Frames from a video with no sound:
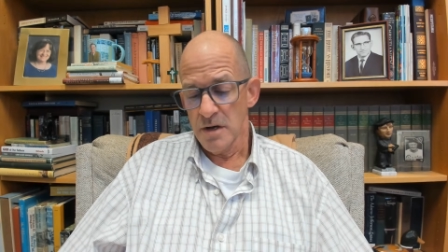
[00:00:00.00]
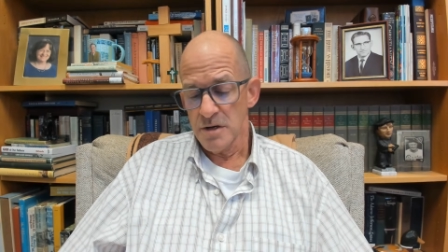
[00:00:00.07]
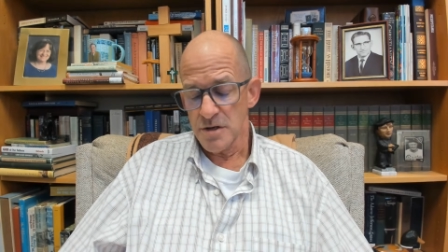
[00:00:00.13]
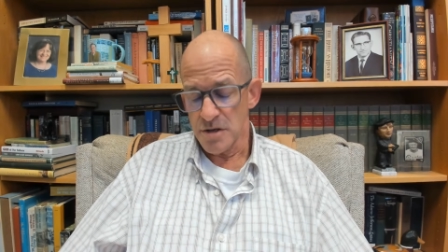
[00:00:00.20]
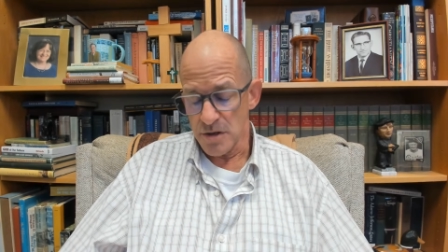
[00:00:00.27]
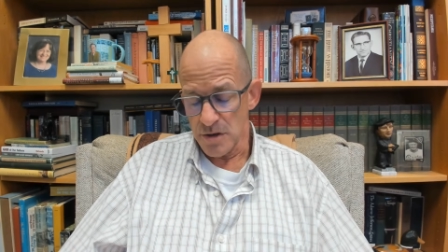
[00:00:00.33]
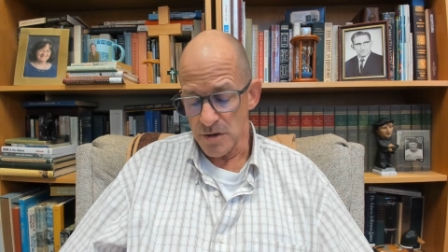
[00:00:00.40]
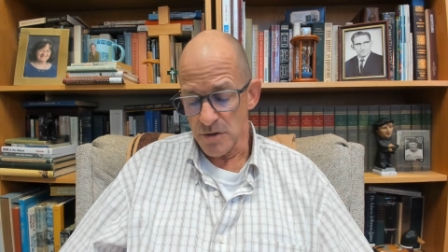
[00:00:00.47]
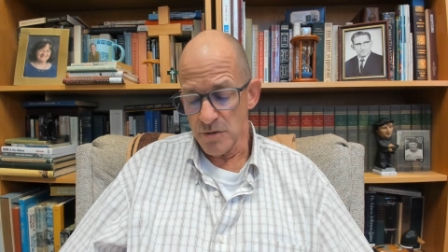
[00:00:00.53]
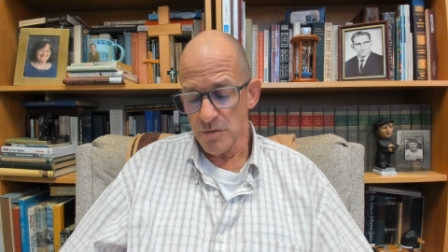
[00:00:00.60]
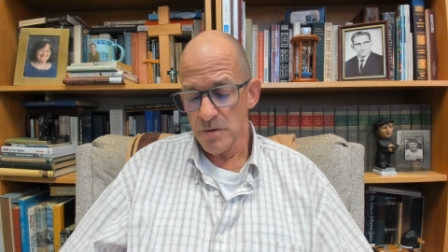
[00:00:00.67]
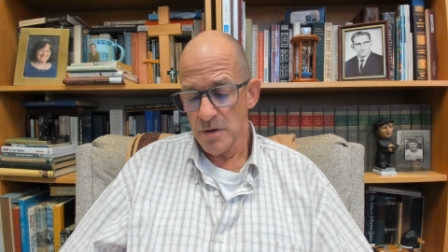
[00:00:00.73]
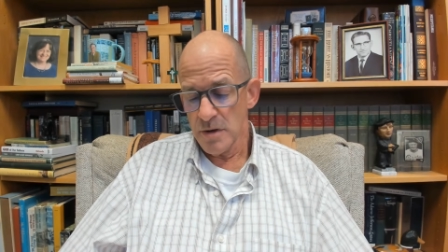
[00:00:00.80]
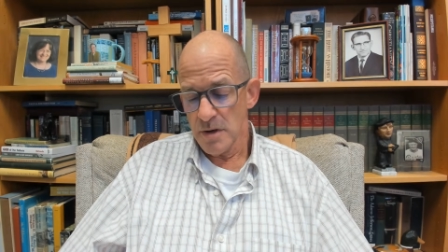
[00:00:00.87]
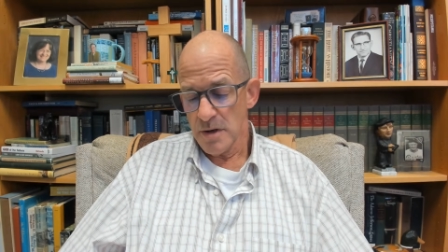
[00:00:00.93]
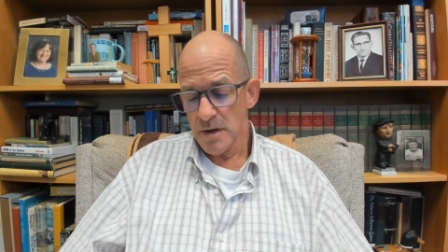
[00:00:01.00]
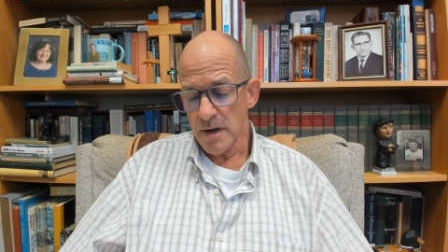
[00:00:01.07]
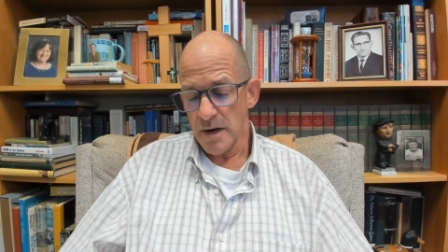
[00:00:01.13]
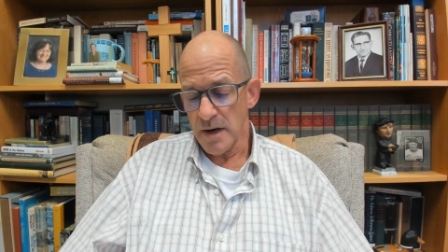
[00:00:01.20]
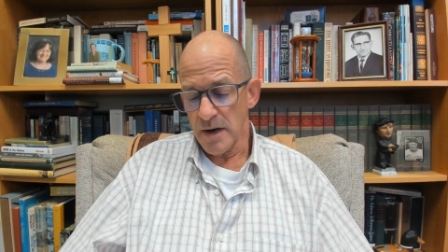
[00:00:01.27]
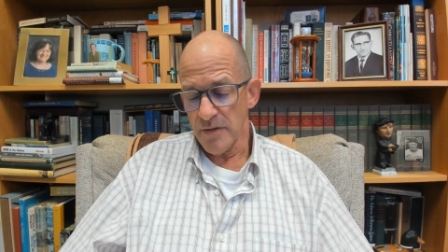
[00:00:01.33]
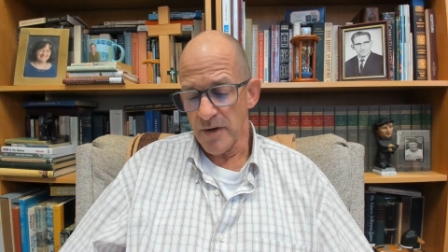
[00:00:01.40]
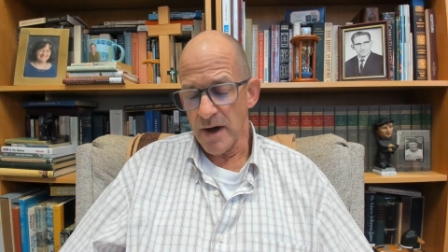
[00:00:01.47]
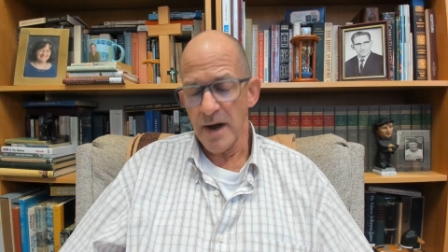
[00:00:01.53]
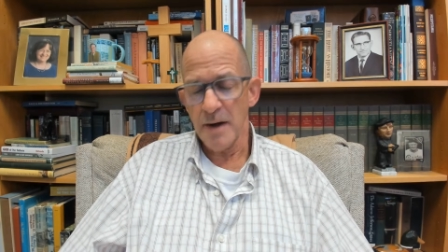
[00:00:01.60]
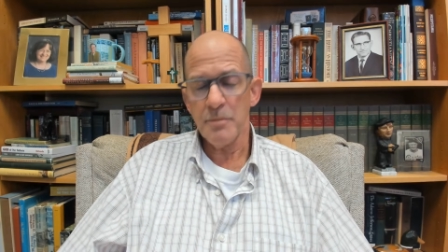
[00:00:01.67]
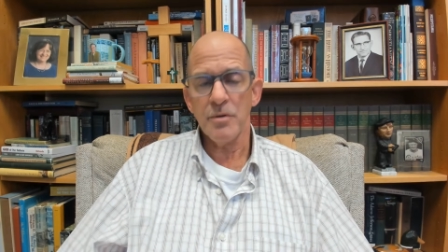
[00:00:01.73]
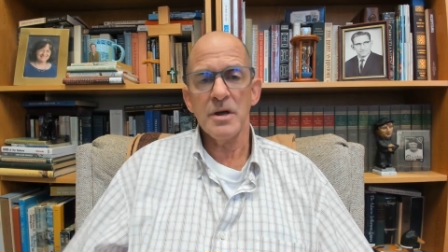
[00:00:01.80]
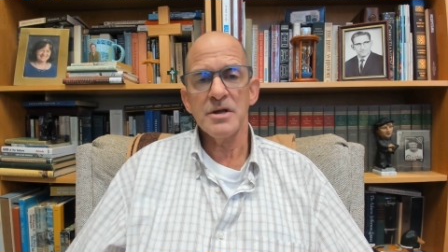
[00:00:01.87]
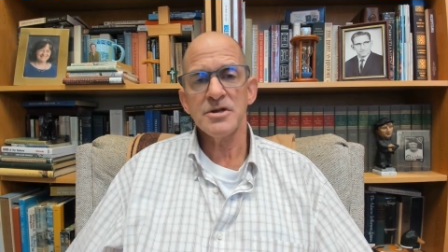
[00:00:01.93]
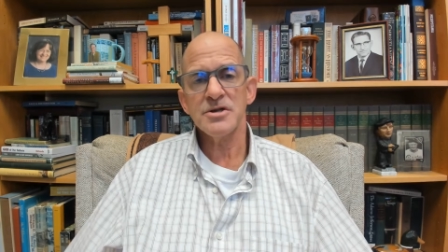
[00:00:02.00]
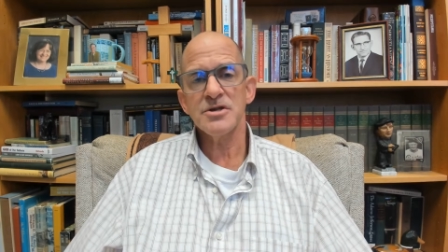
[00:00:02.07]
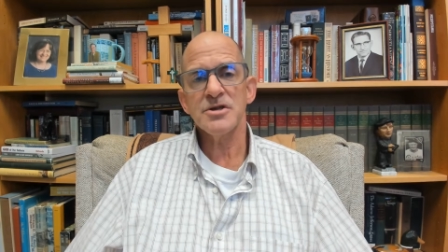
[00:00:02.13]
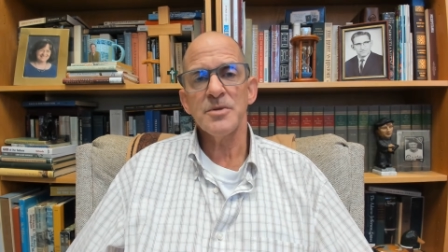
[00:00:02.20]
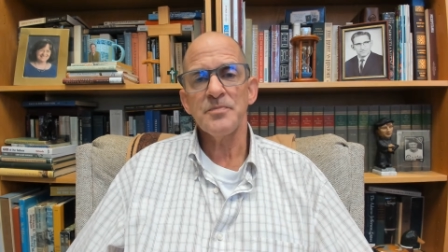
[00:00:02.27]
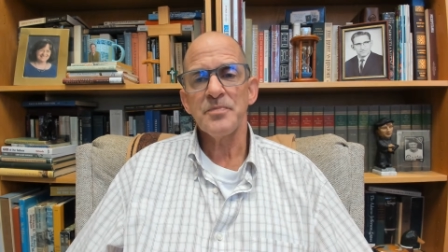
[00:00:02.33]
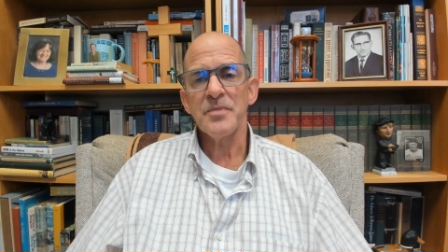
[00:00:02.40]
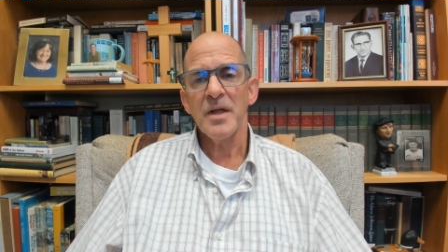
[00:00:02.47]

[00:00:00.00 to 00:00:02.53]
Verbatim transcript: to uh, the high priests.